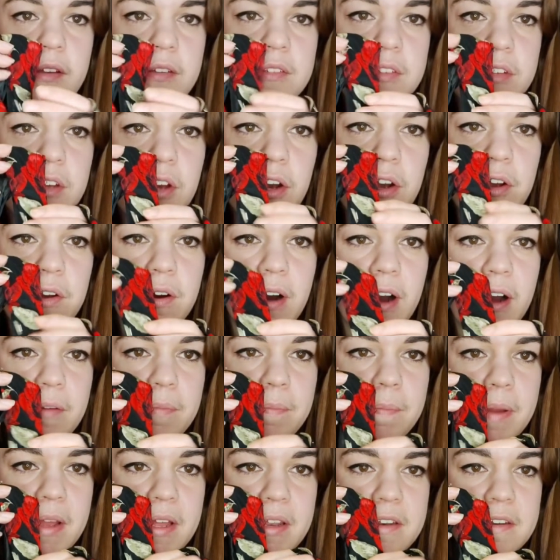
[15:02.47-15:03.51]
So
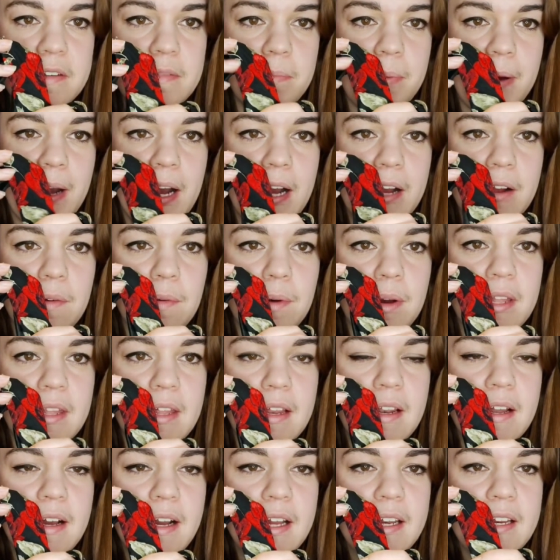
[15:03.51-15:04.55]
I've pinned back where
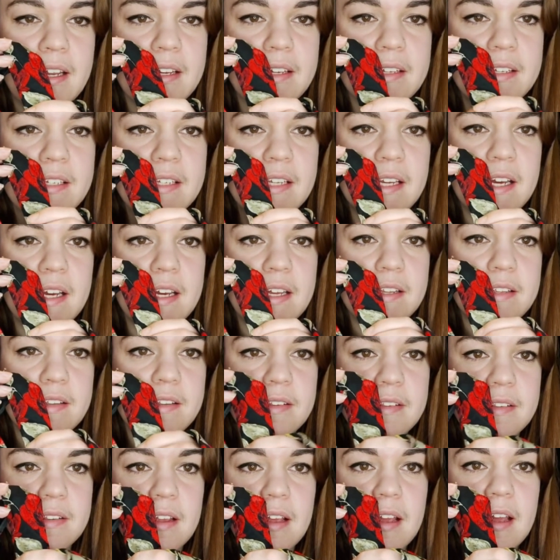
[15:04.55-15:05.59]
the lining
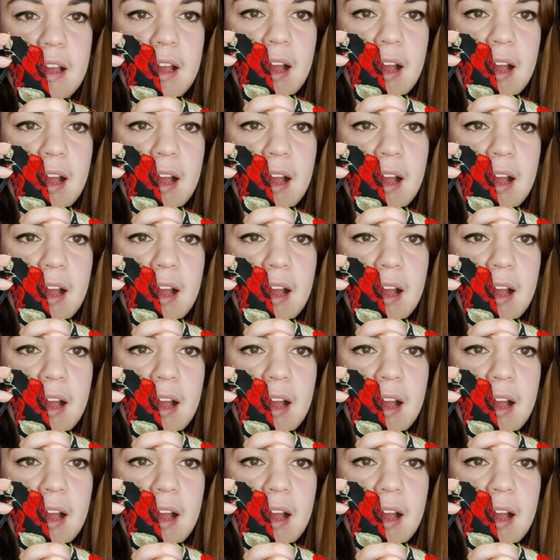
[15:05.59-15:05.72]
sits,